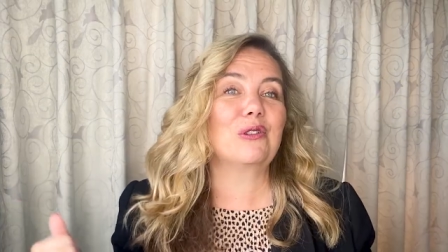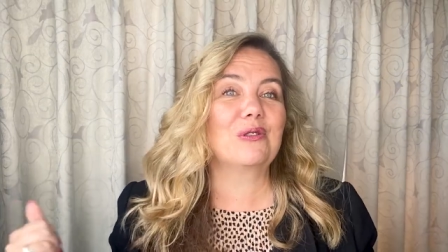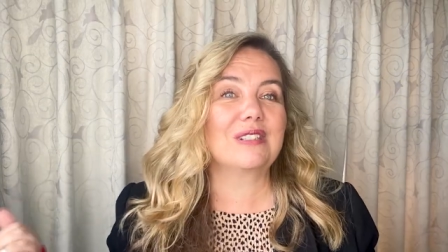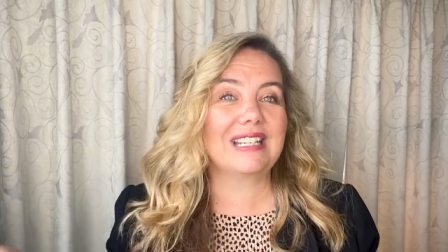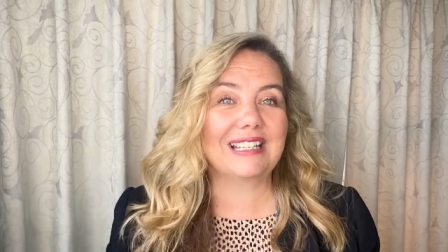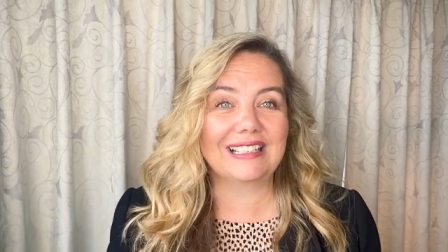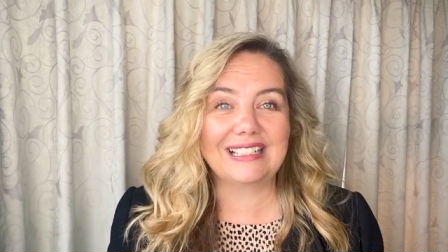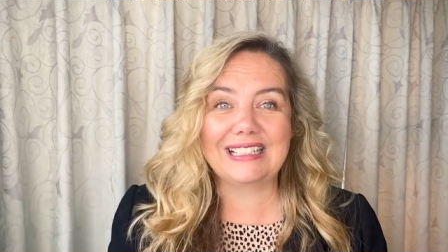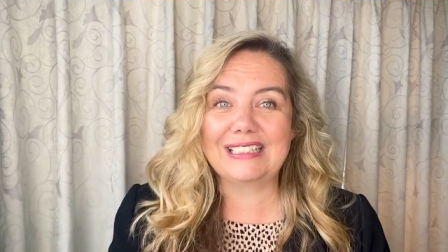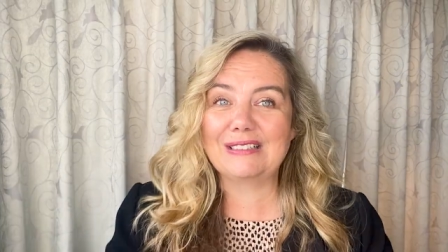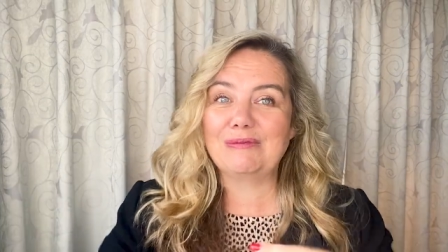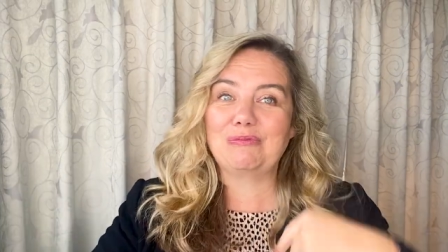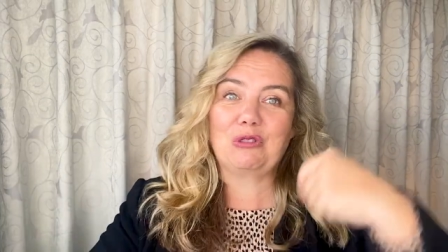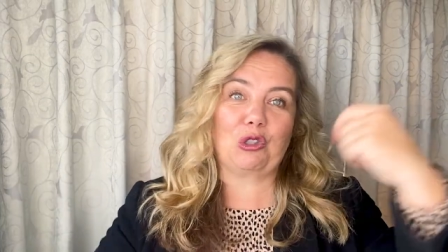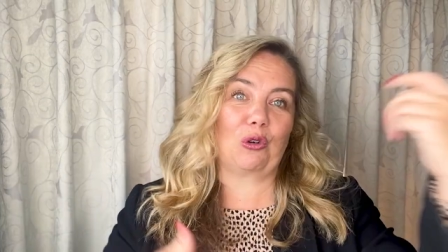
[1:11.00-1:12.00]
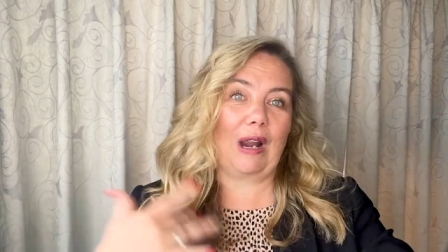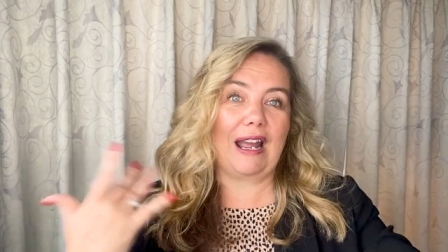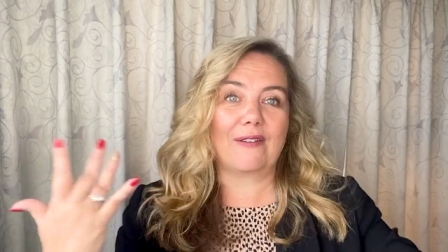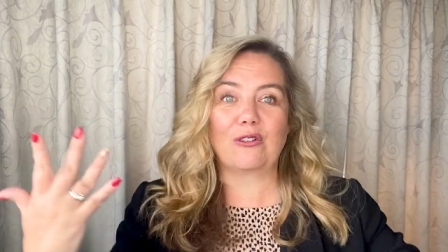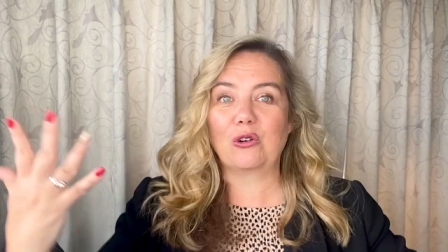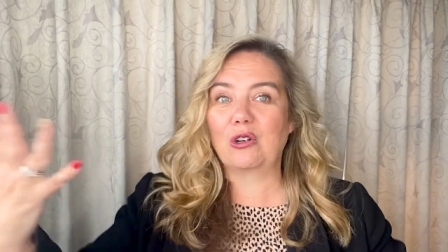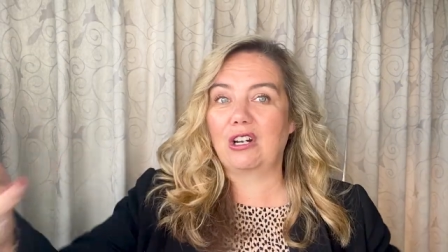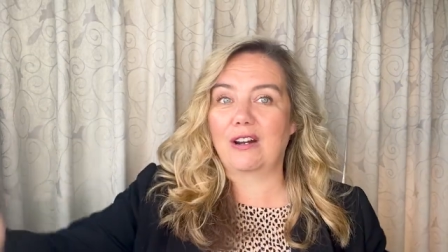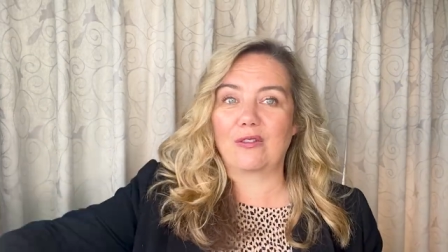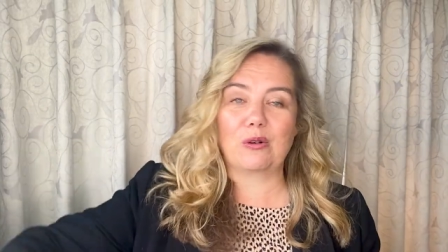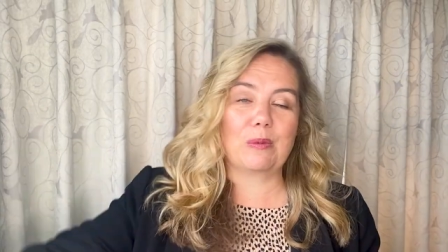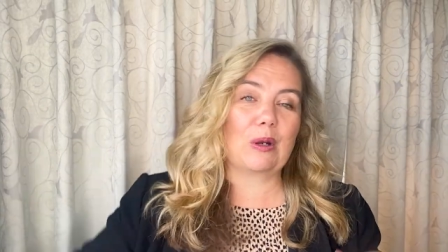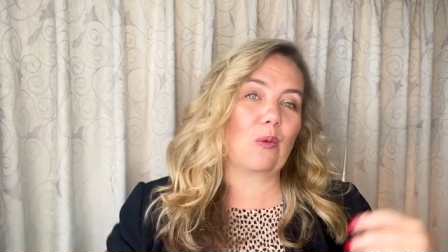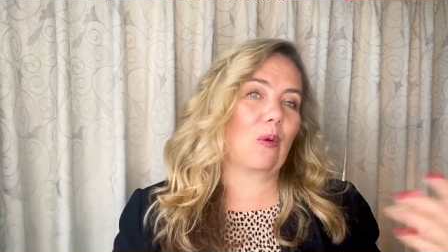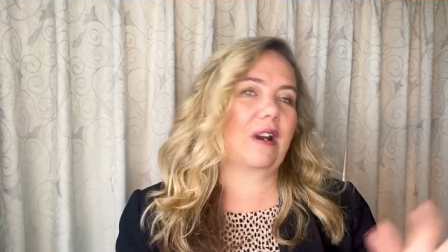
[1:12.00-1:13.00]
New Zealand travel,
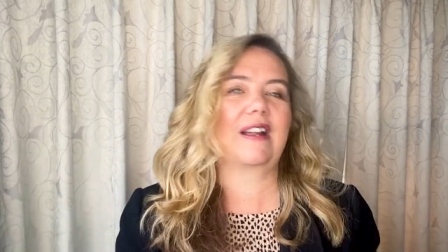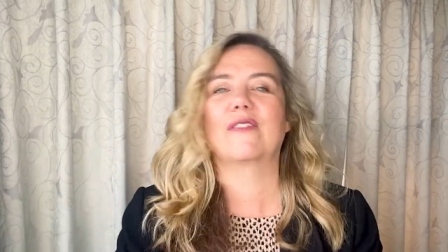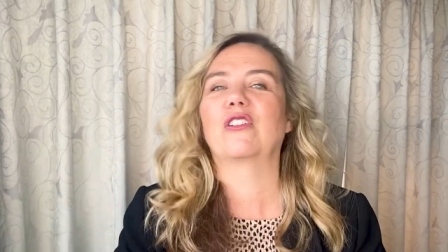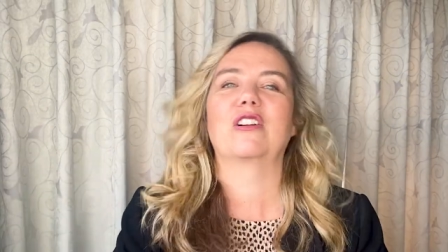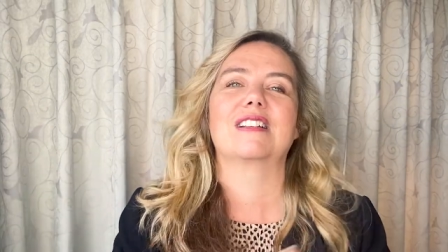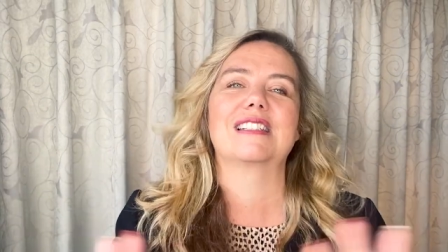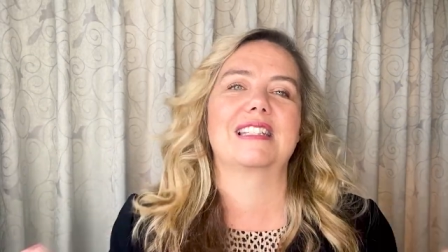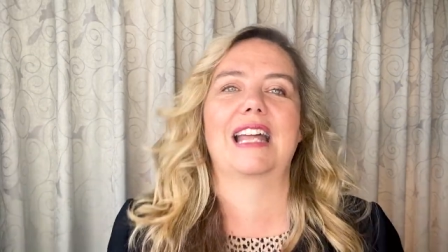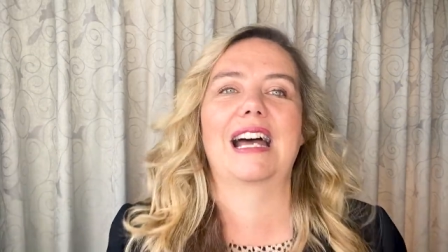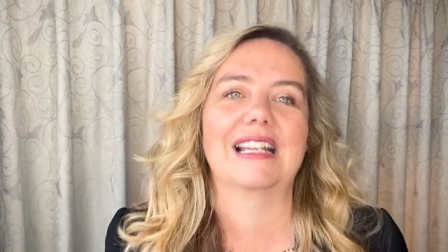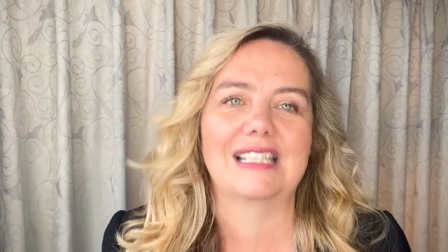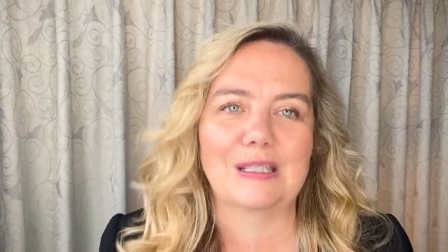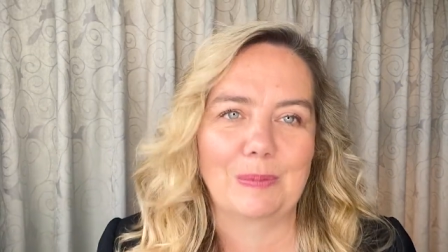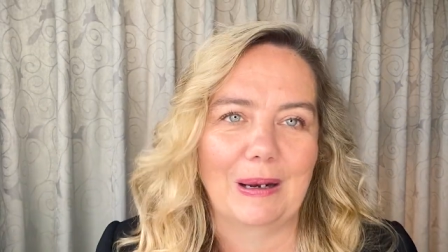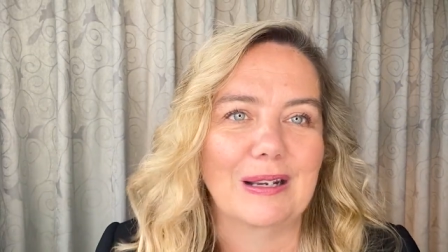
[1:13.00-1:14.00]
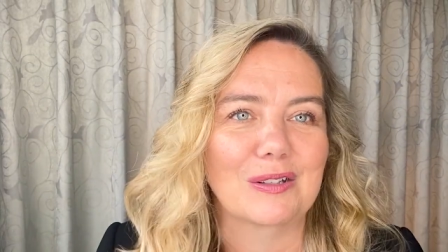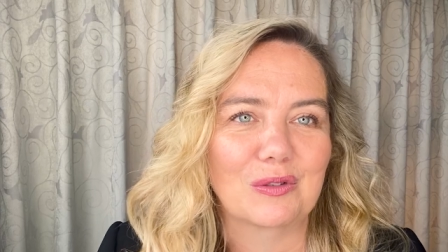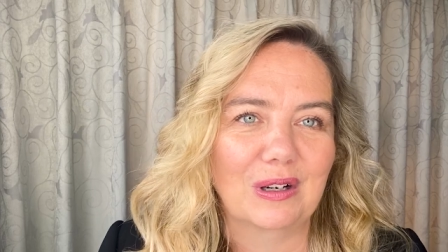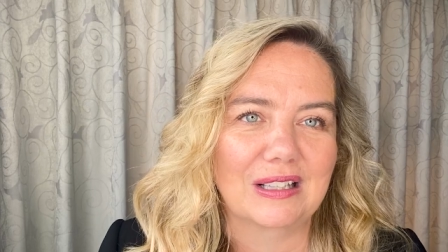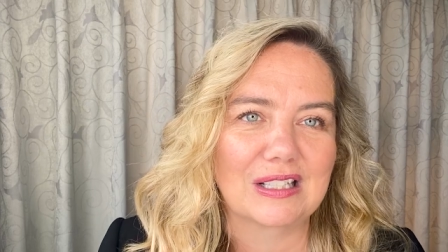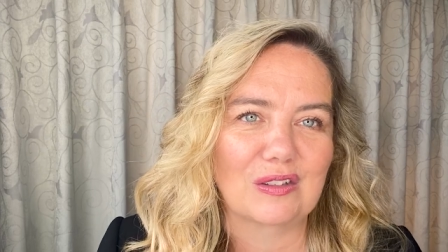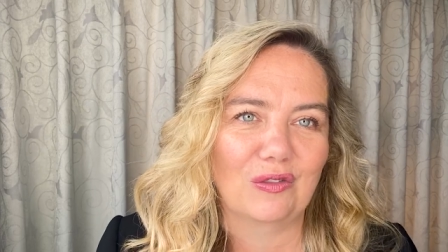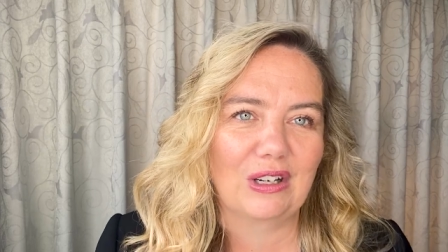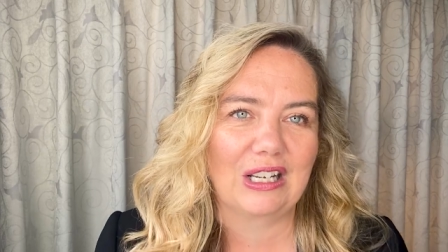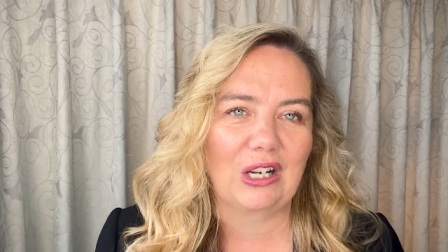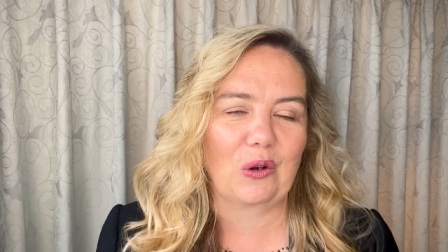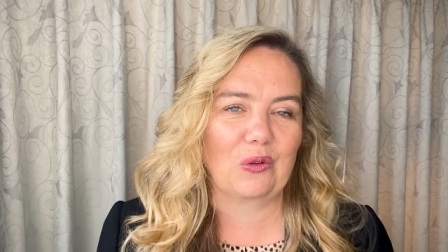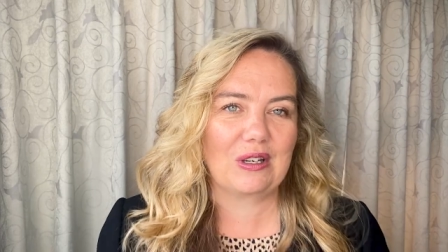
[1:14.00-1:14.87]
government, whatever, is not sponsoring this video.